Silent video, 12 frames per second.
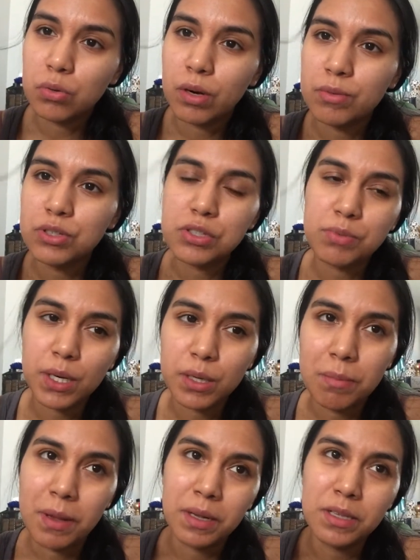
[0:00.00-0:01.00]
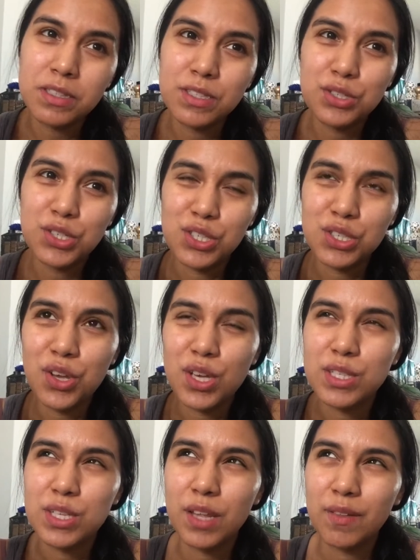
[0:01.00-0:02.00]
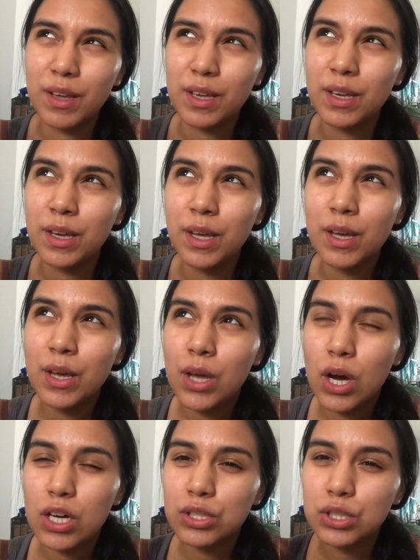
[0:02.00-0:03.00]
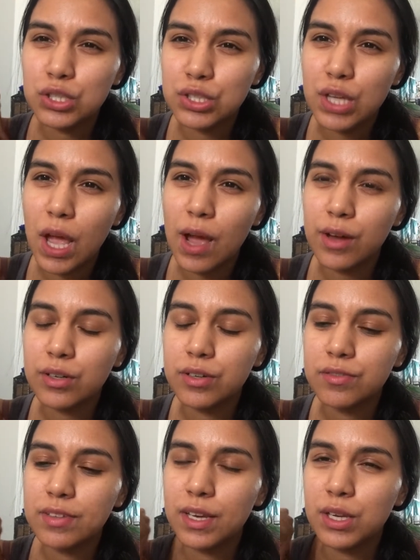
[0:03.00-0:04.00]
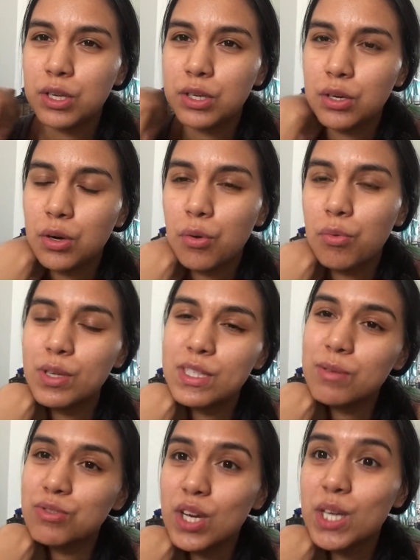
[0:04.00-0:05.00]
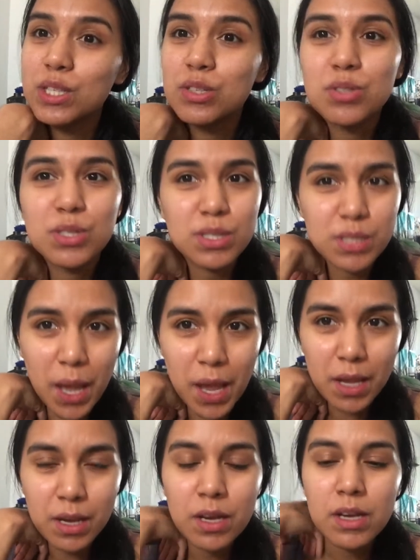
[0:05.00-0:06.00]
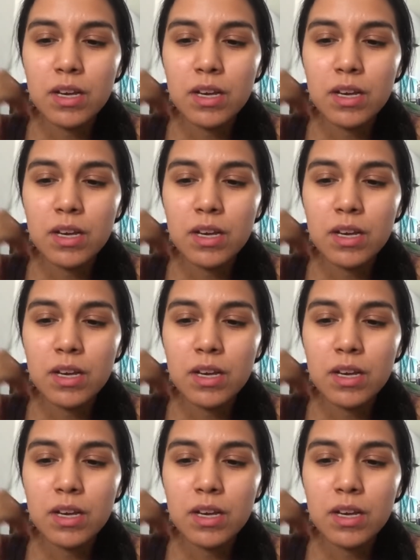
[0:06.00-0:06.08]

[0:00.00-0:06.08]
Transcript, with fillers: I would just recommend it just so you guys can like understand of like you know what I'm trying to say.